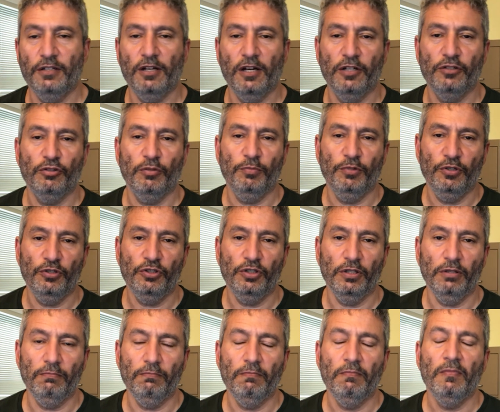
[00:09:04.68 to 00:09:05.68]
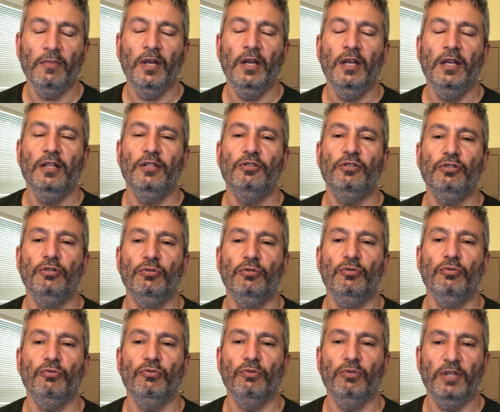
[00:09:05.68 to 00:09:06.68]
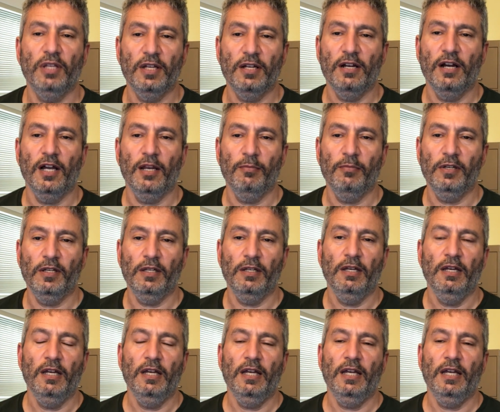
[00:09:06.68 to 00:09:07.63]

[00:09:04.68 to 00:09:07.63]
contribution to the economy,